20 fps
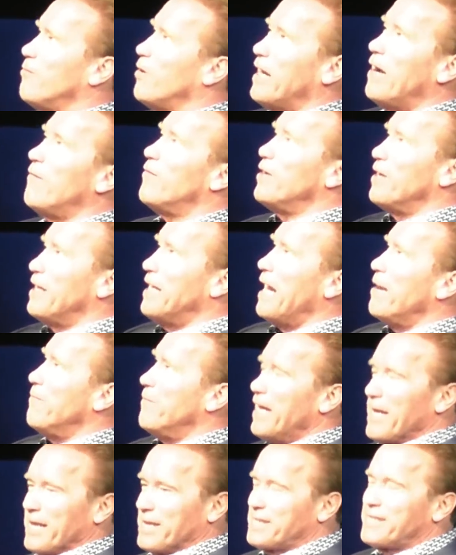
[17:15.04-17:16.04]
whatever your
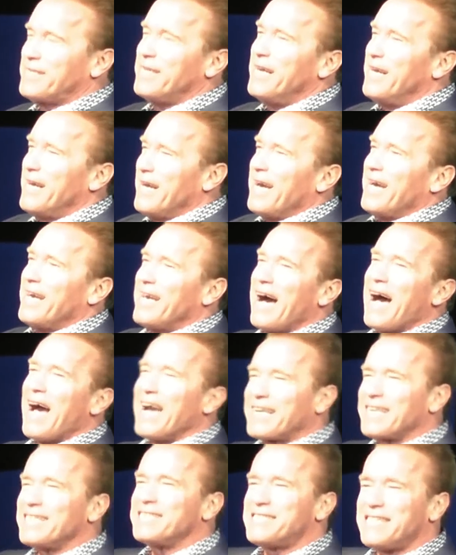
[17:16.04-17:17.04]
name is, yeah,
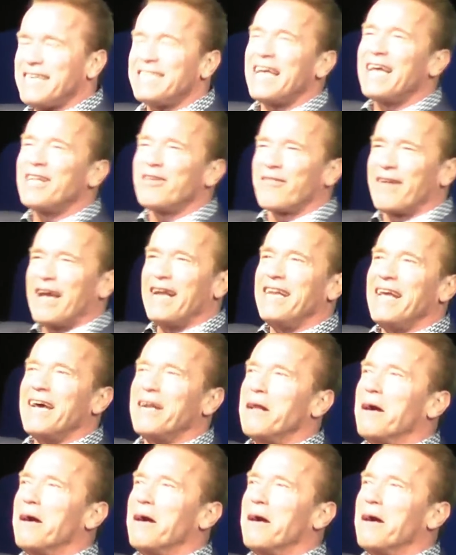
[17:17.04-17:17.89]
I can see that already